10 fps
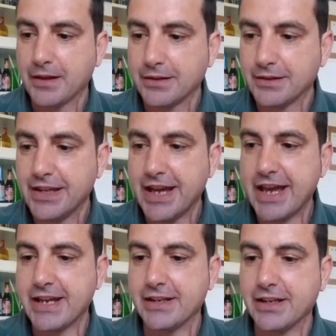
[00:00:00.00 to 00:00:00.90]

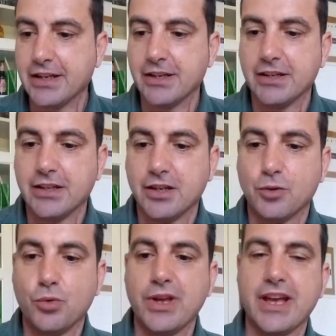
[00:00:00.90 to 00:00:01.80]
Then
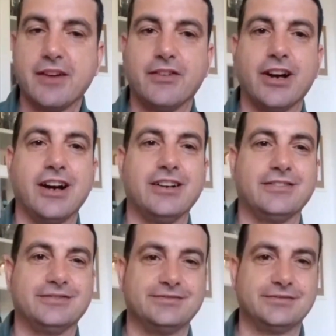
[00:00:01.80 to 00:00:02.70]
we have a
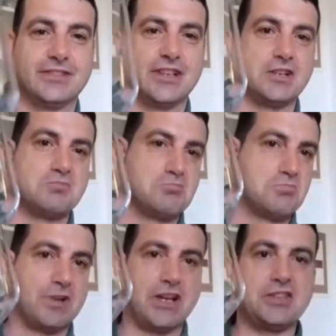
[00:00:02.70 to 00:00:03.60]

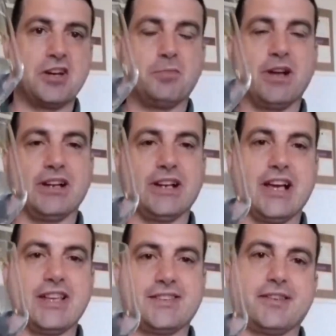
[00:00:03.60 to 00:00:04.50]
normal
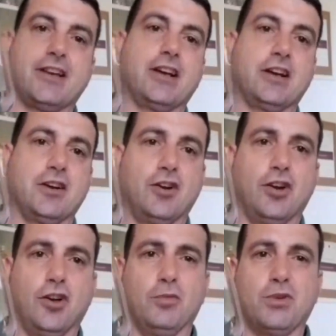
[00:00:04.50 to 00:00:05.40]
glass,
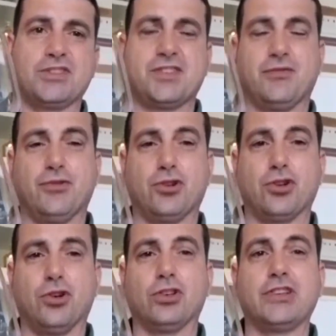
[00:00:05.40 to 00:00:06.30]
almost for
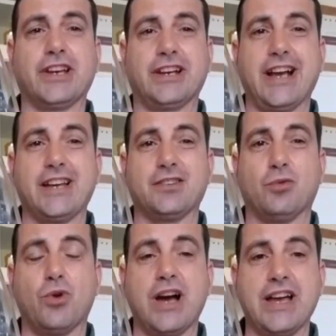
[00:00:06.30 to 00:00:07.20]
all the kind of
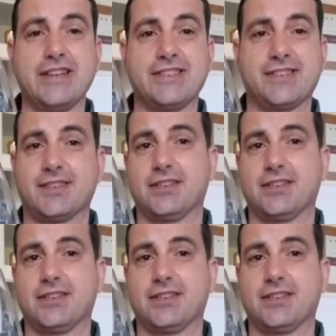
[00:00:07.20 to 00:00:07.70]
wines,